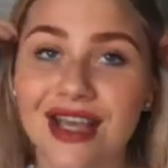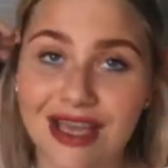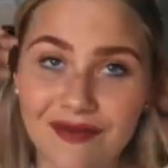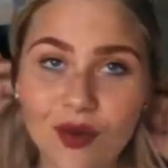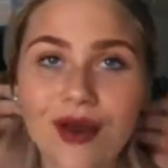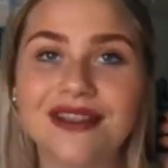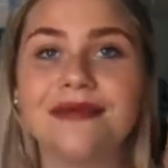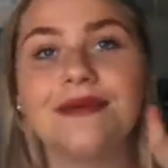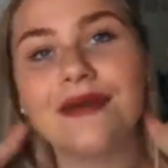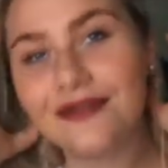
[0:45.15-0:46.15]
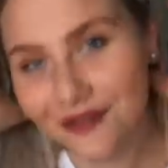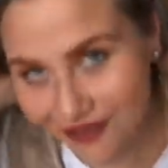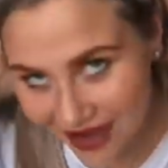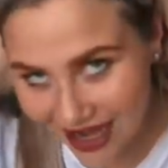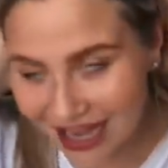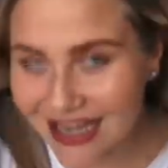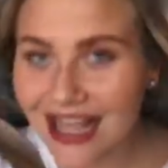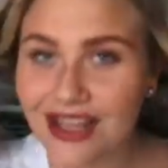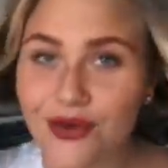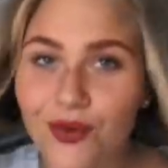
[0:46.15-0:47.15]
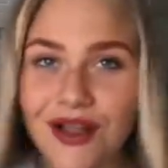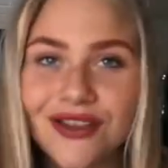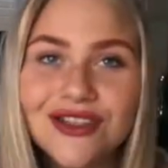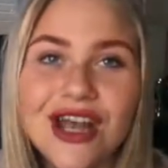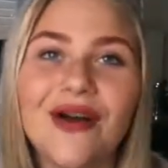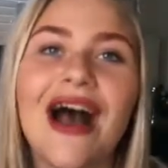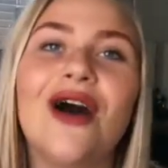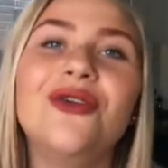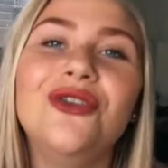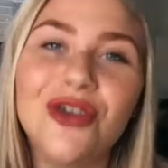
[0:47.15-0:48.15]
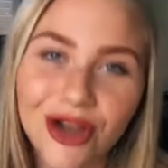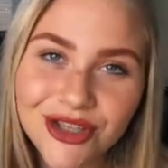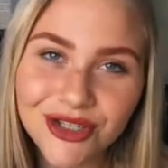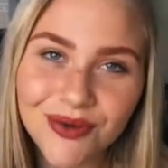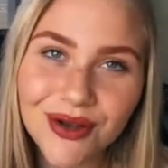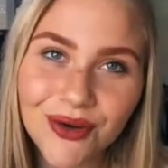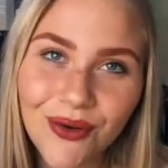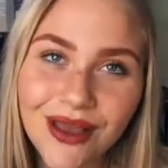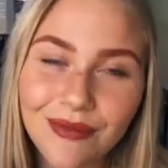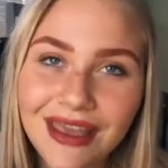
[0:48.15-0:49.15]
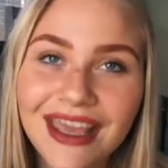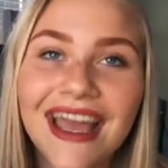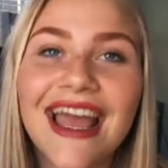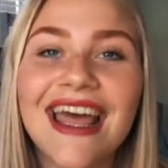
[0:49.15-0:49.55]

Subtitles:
So if you want to be my friend and you want to know how not to annoy me,